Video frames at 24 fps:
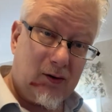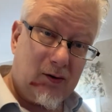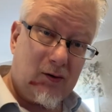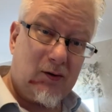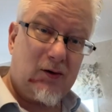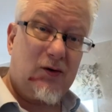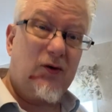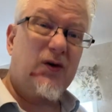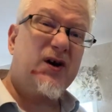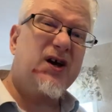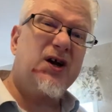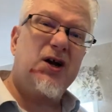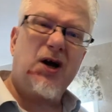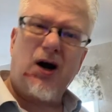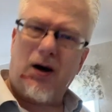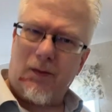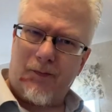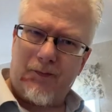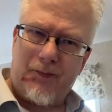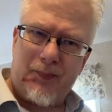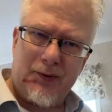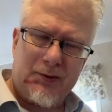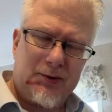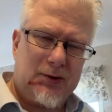cook it
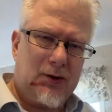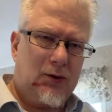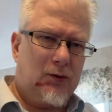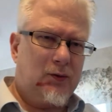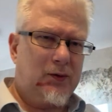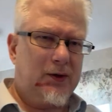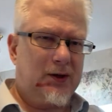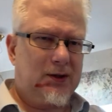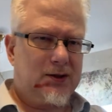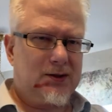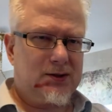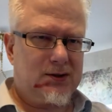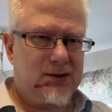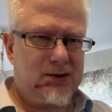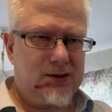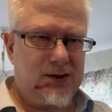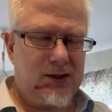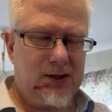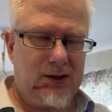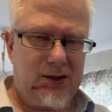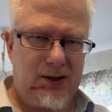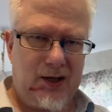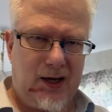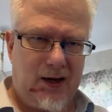up, so it's
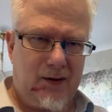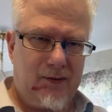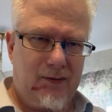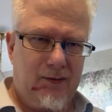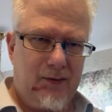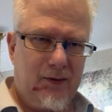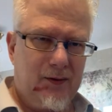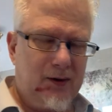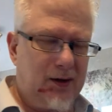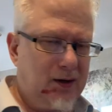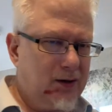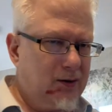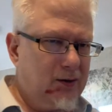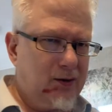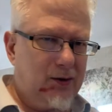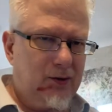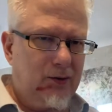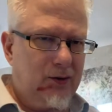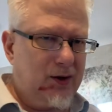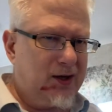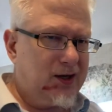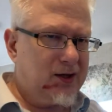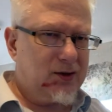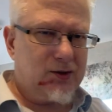and
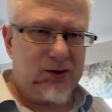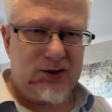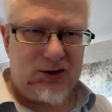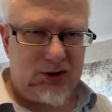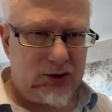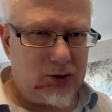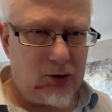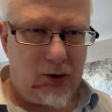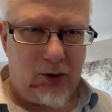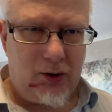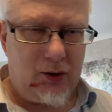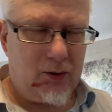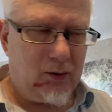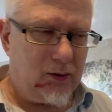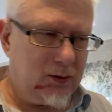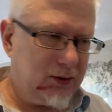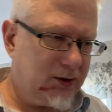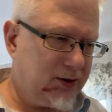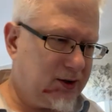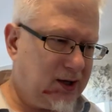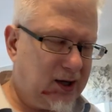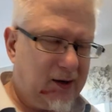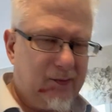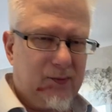you need to stir all
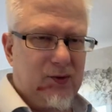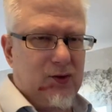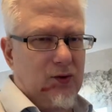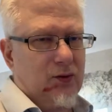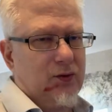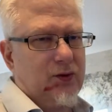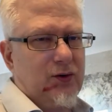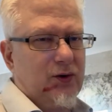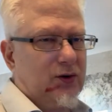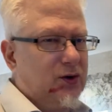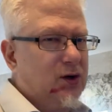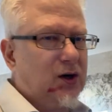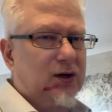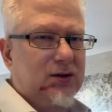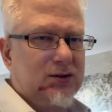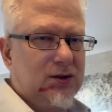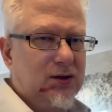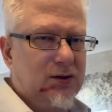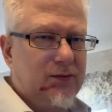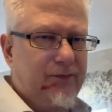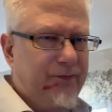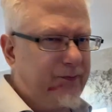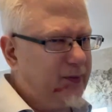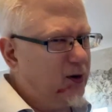the time so it
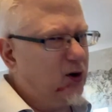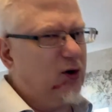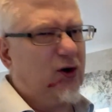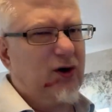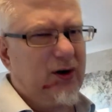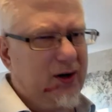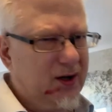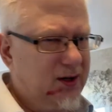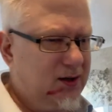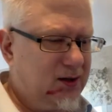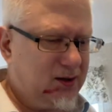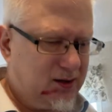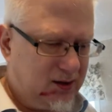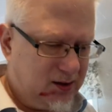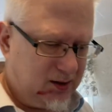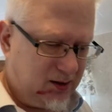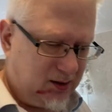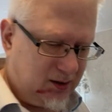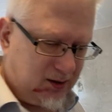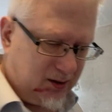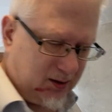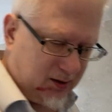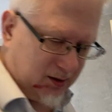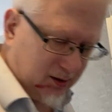doesn't burn
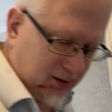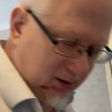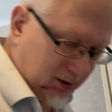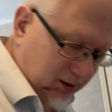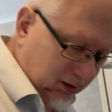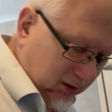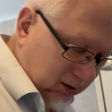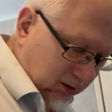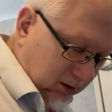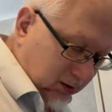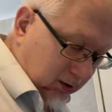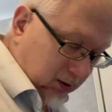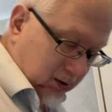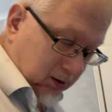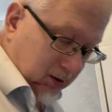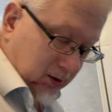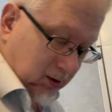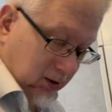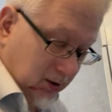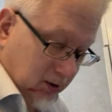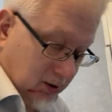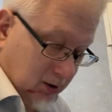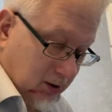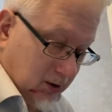it.
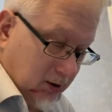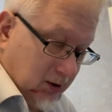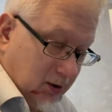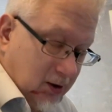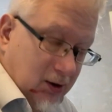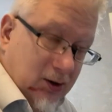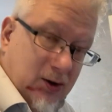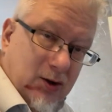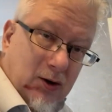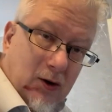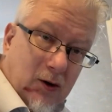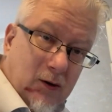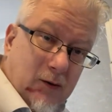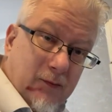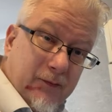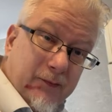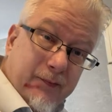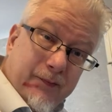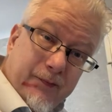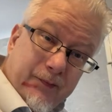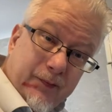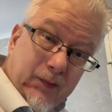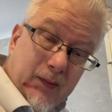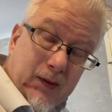
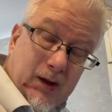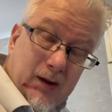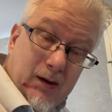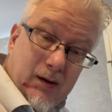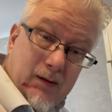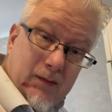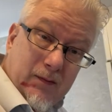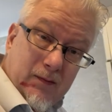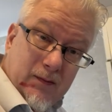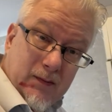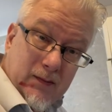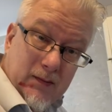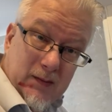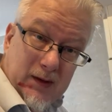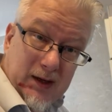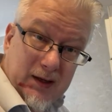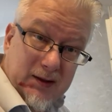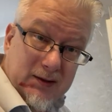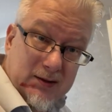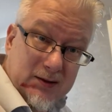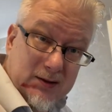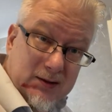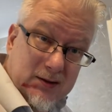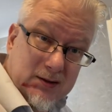So
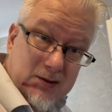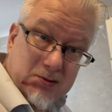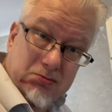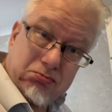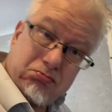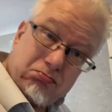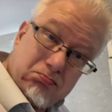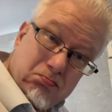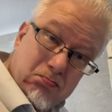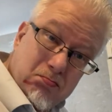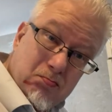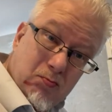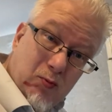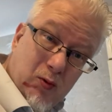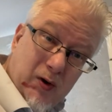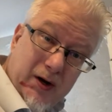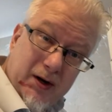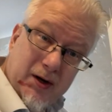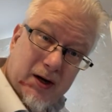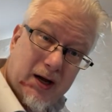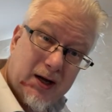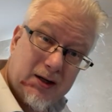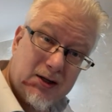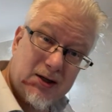that's
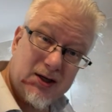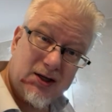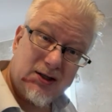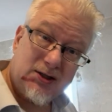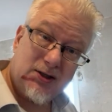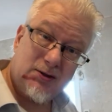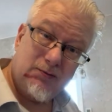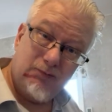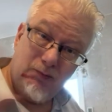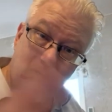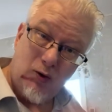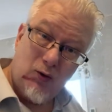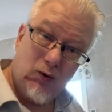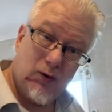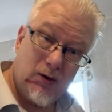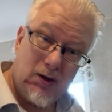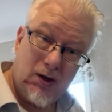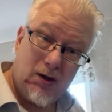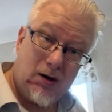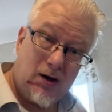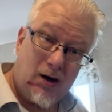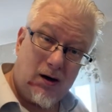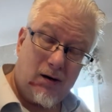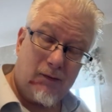when that is smooth
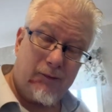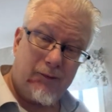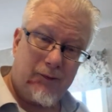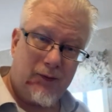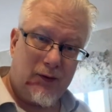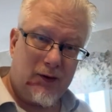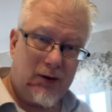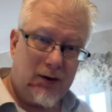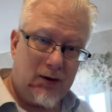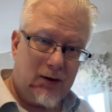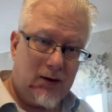enough.